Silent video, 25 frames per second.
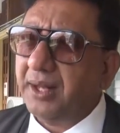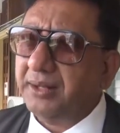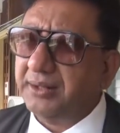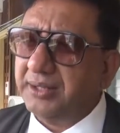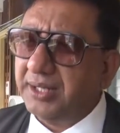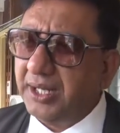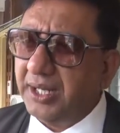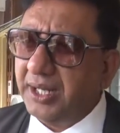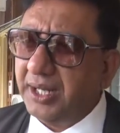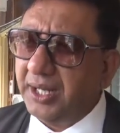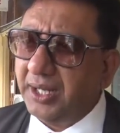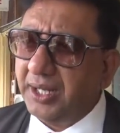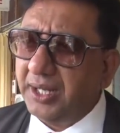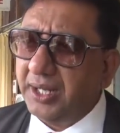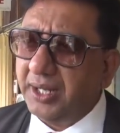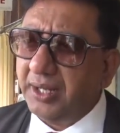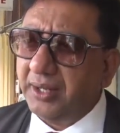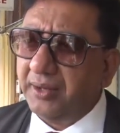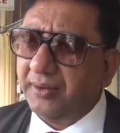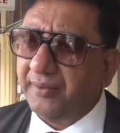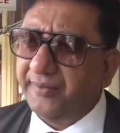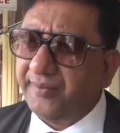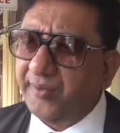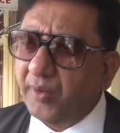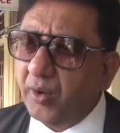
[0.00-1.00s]
the
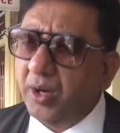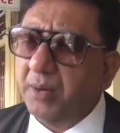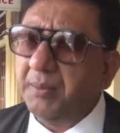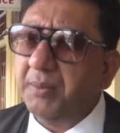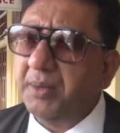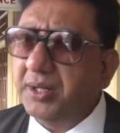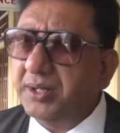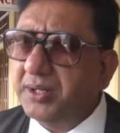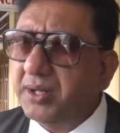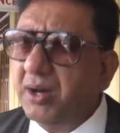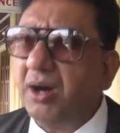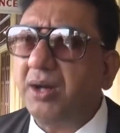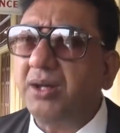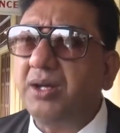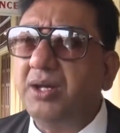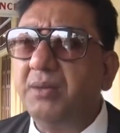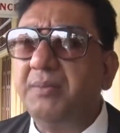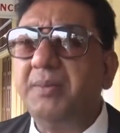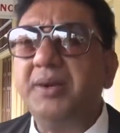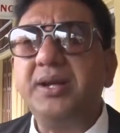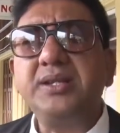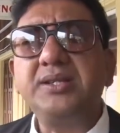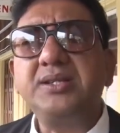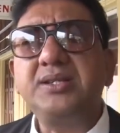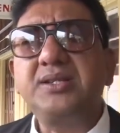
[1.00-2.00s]
formal
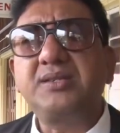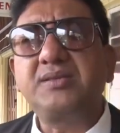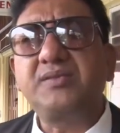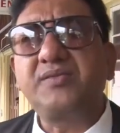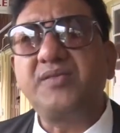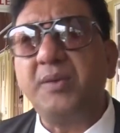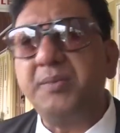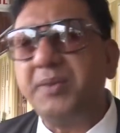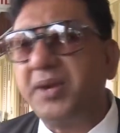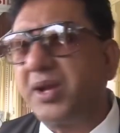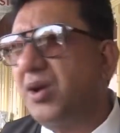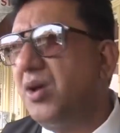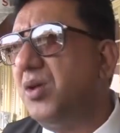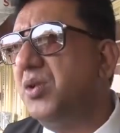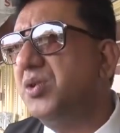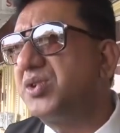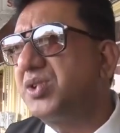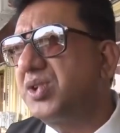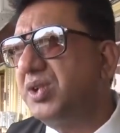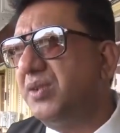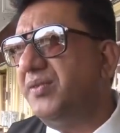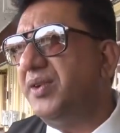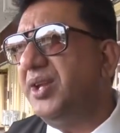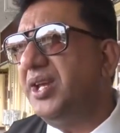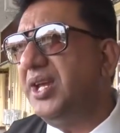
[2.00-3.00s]
documents from the
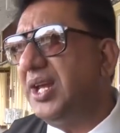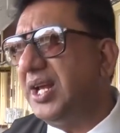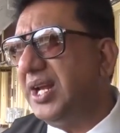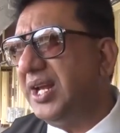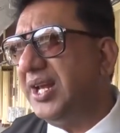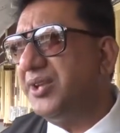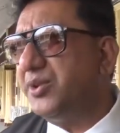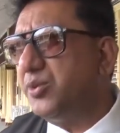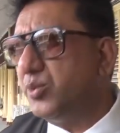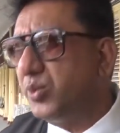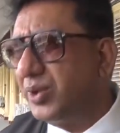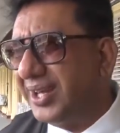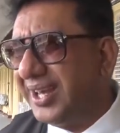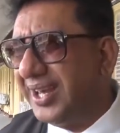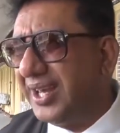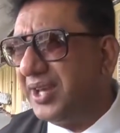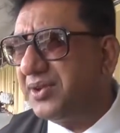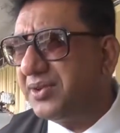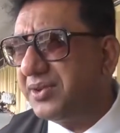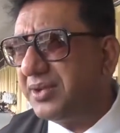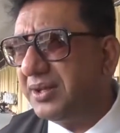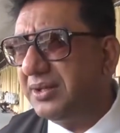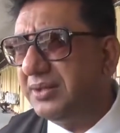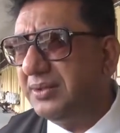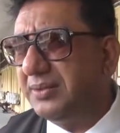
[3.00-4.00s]
Council of Legal
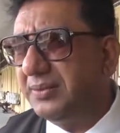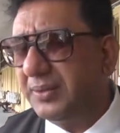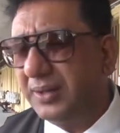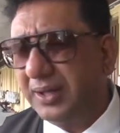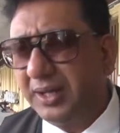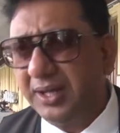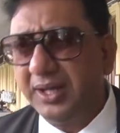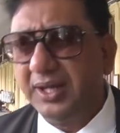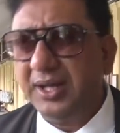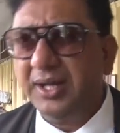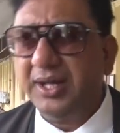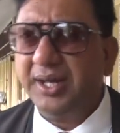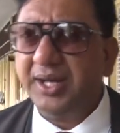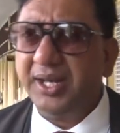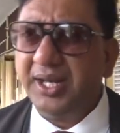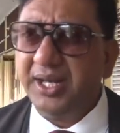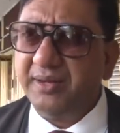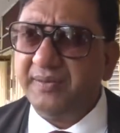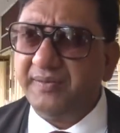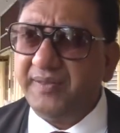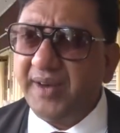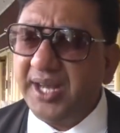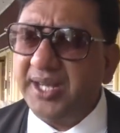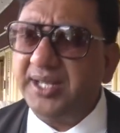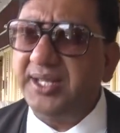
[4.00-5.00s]
Education
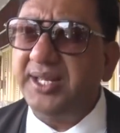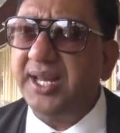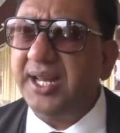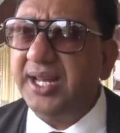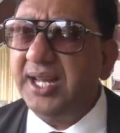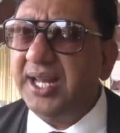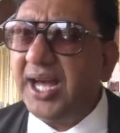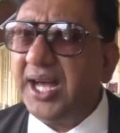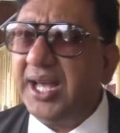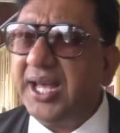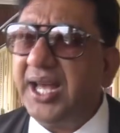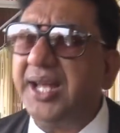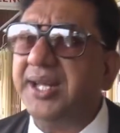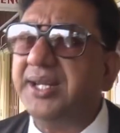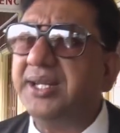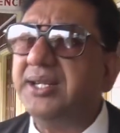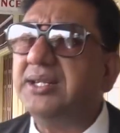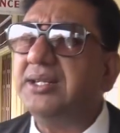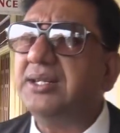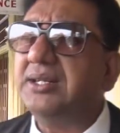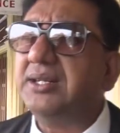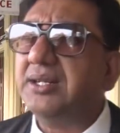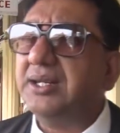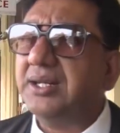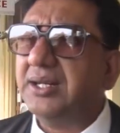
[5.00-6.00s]
inviting
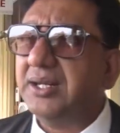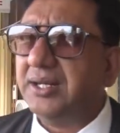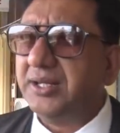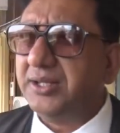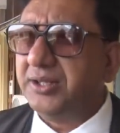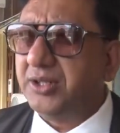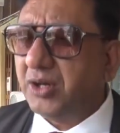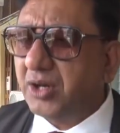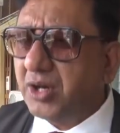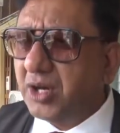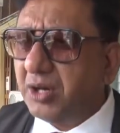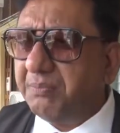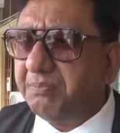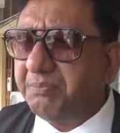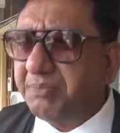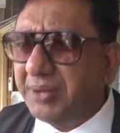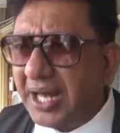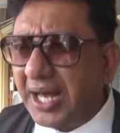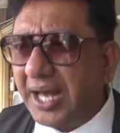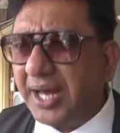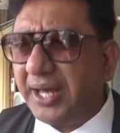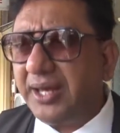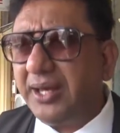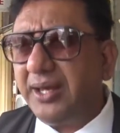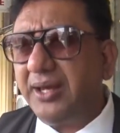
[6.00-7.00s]
Guyana to
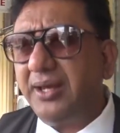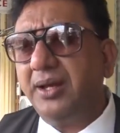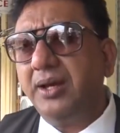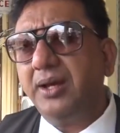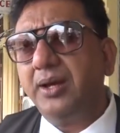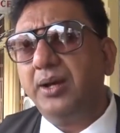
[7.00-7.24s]
comply